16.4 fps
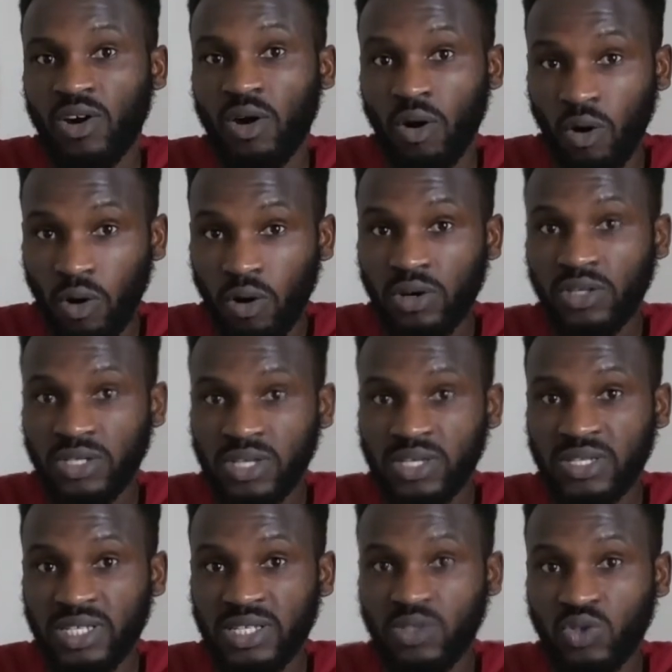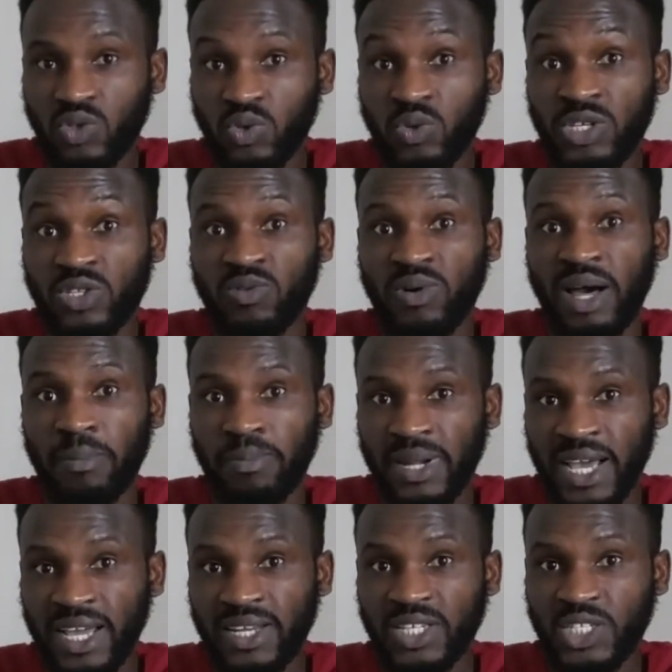All you just need to do is to
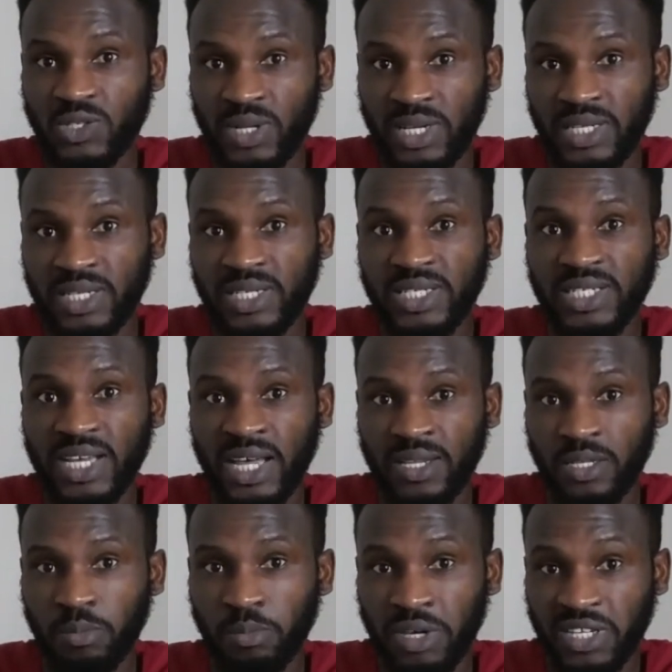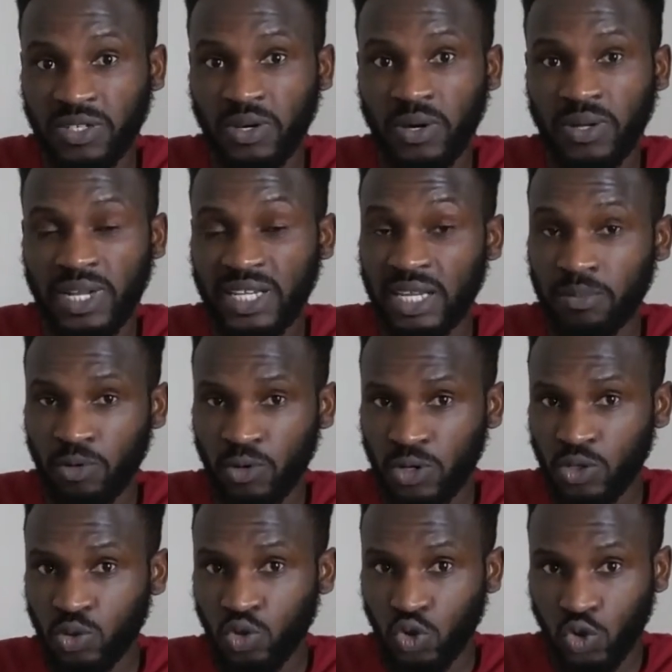apply the strategy and the method that I'm
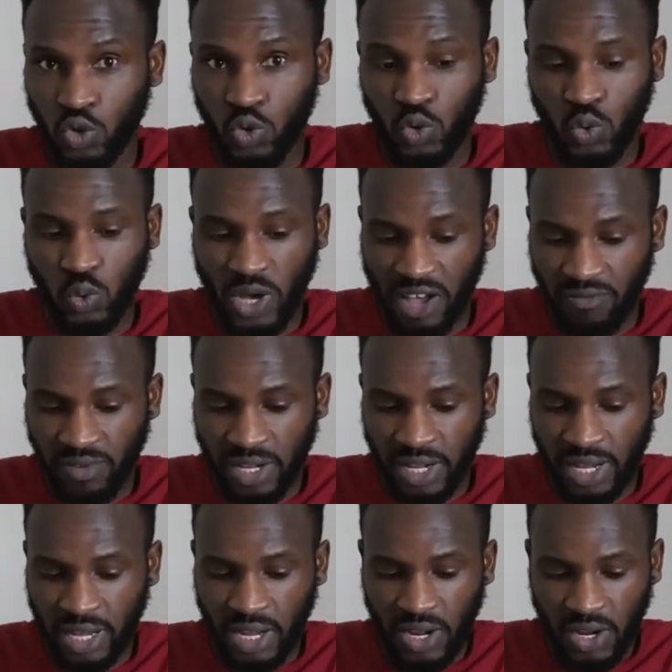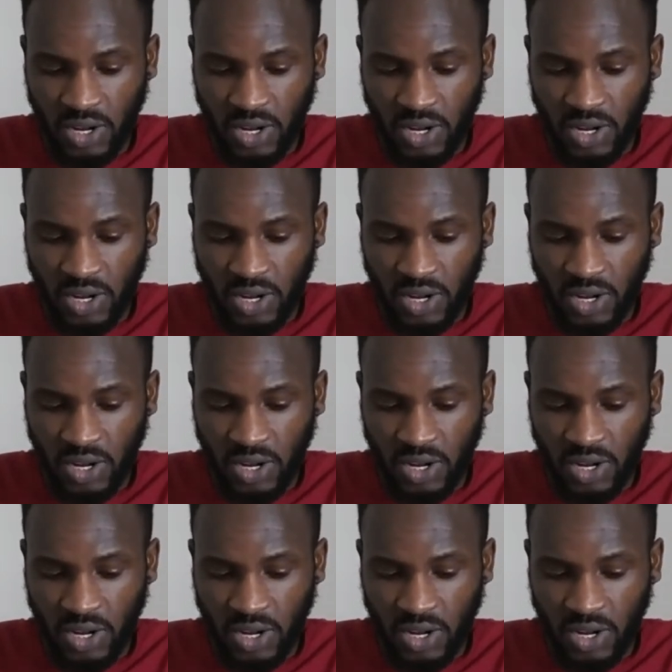going to show you after